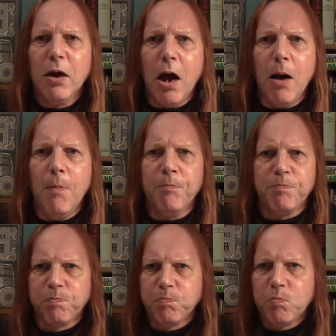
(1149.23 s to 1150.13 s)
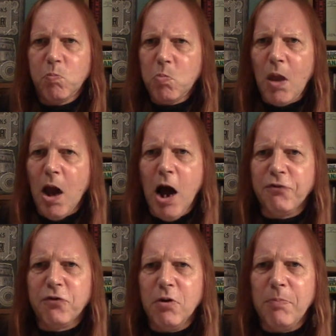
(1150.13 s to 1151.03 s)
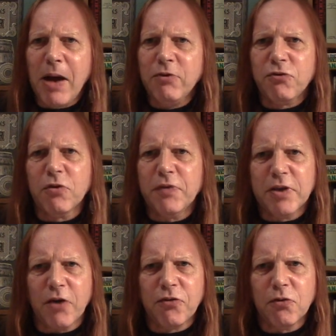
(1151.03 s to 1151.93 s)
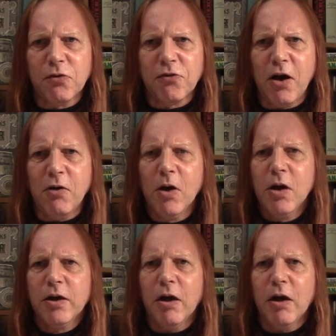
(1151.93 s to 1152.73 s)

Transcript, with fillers: Um, after about sort of a dozen or so,